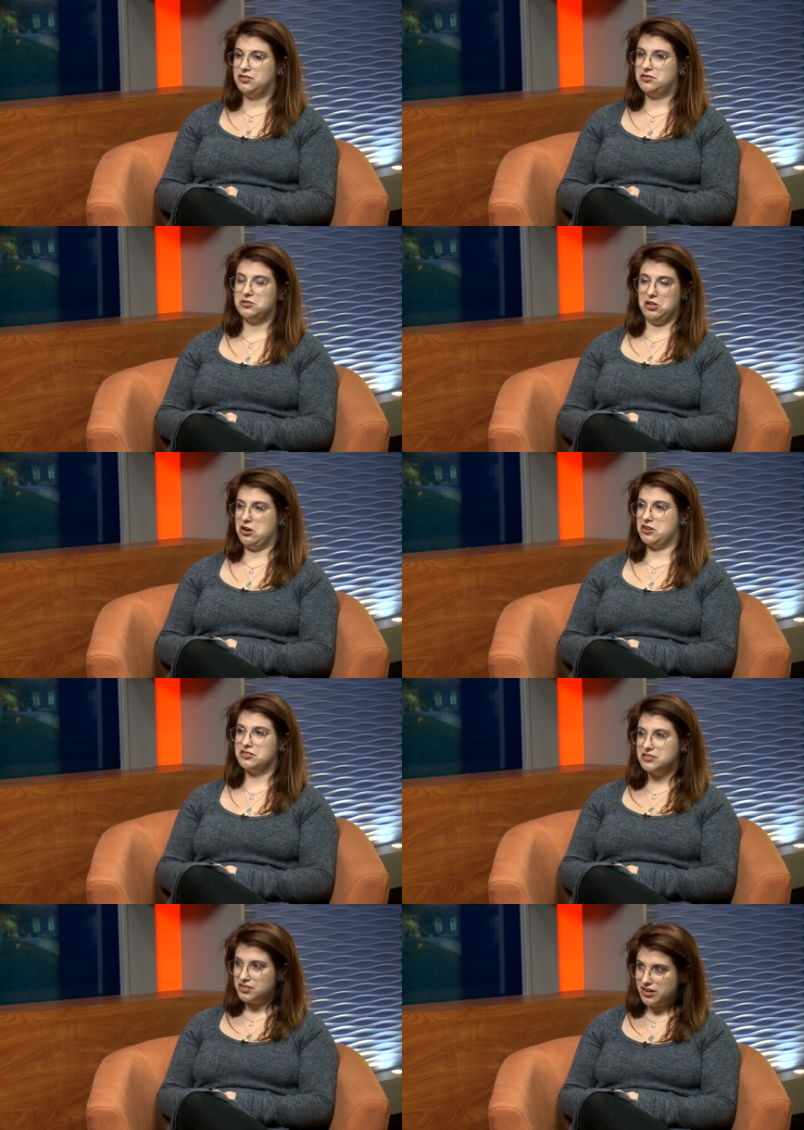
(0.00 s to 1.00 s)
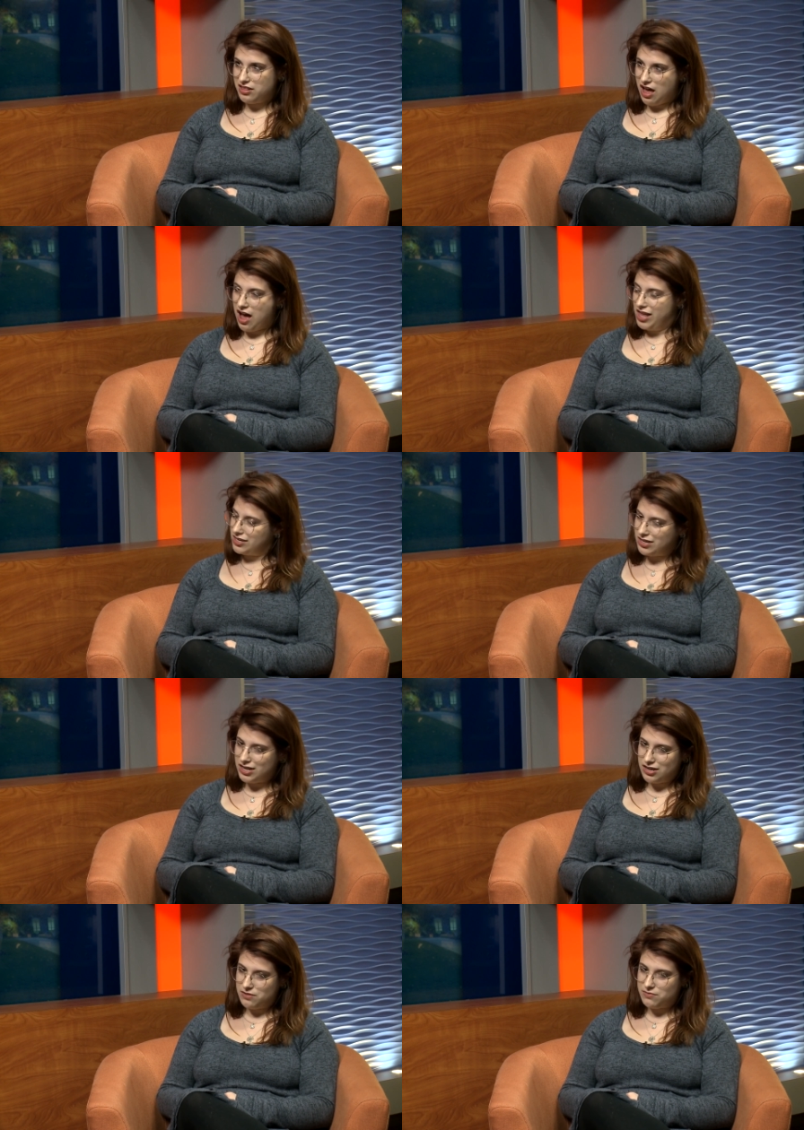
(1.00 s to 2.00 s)
slurs a lot.
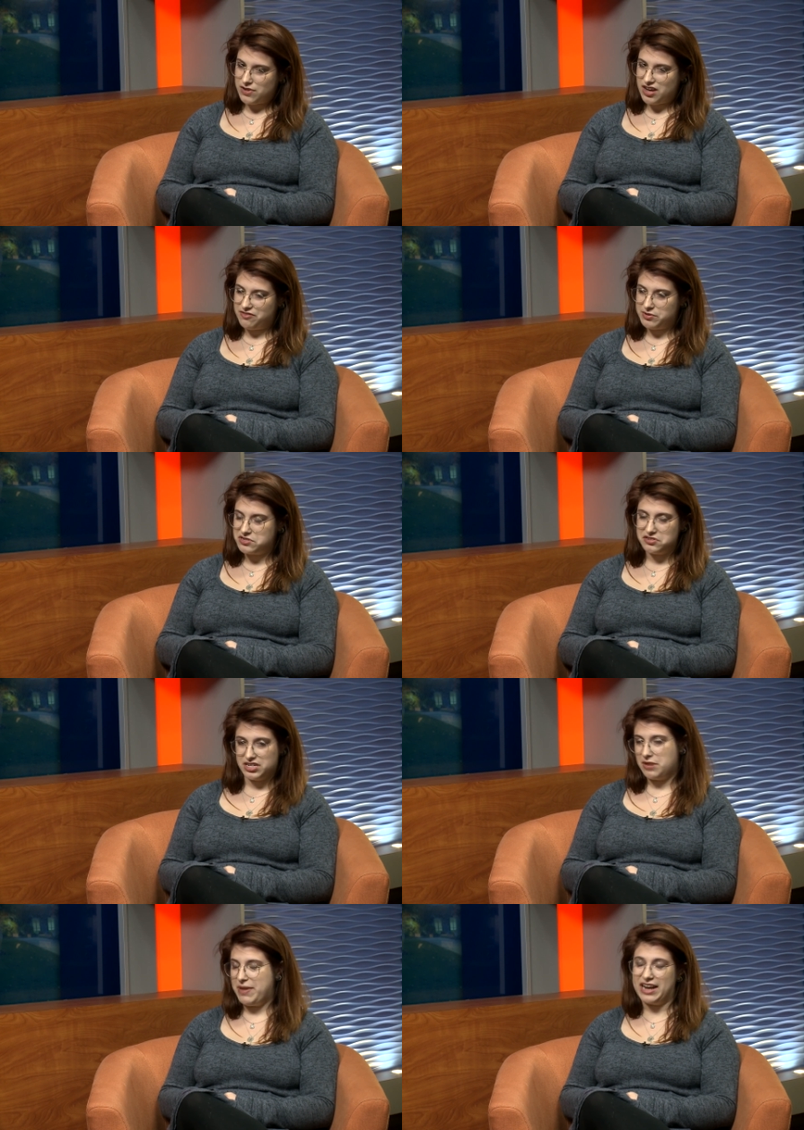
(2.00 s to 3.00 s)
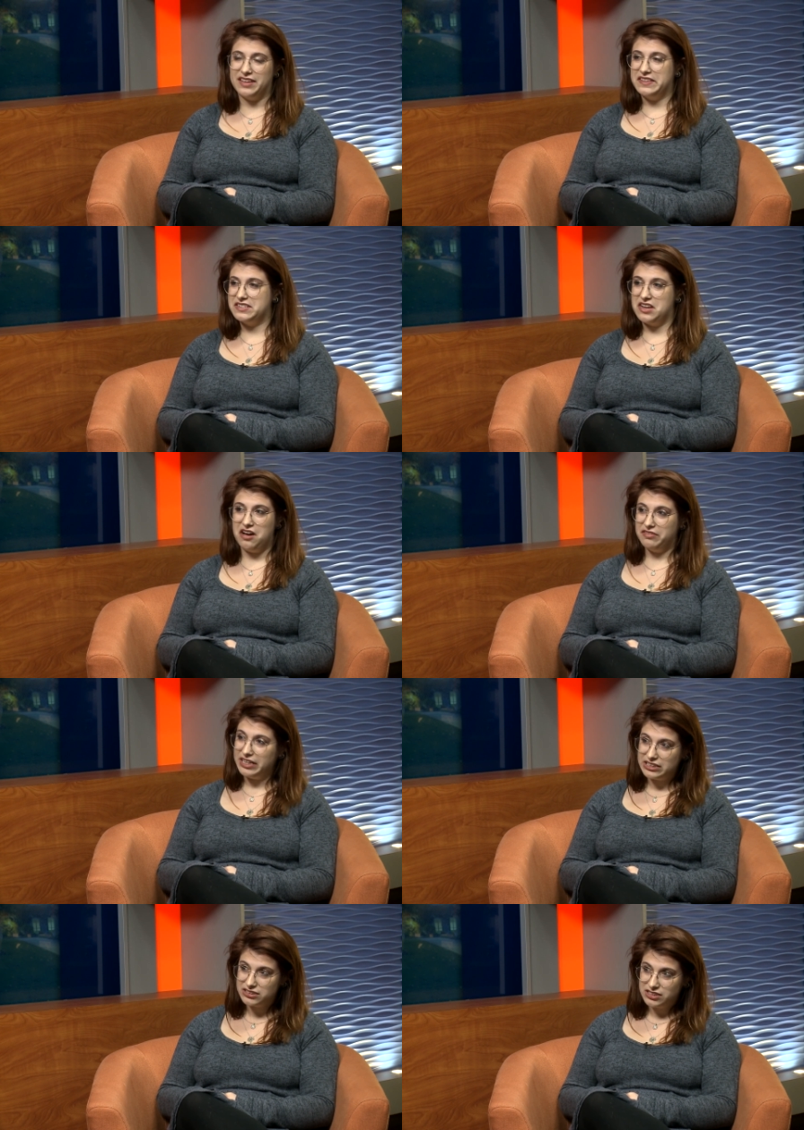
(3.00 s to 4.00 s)
Um, I've been told to get back in this
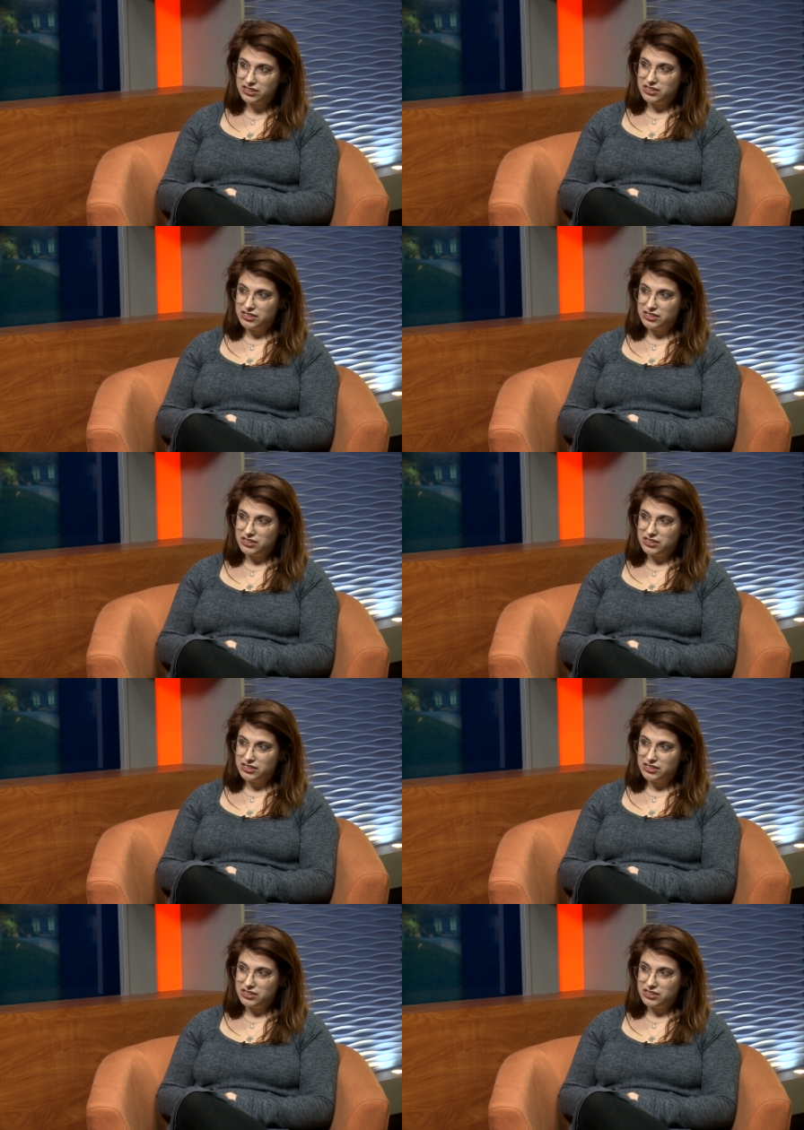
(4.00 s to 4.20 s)
oven